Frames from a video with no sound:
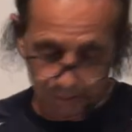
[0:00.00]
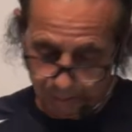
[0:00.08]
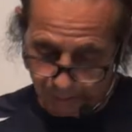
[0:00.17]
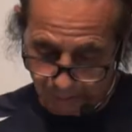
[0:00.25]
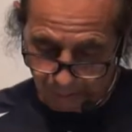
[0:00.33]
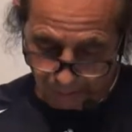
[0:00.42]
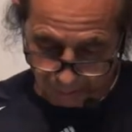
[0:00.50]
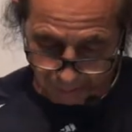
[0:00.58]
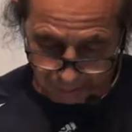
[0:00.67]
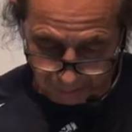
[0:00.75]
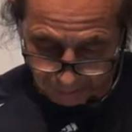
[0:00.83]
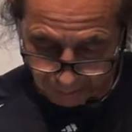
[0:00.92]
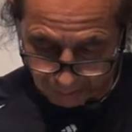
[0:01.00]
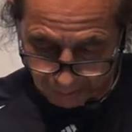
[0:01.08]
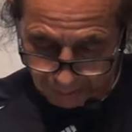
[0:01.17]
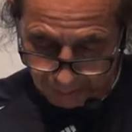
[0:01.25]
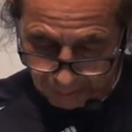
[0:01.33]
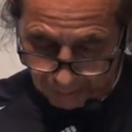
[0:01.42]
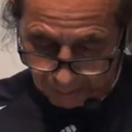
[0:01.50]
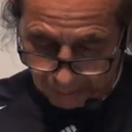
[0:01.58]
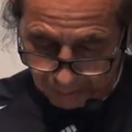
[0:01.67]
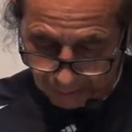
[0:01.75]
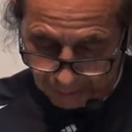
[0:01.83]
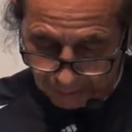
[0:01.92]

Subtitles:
[no speech]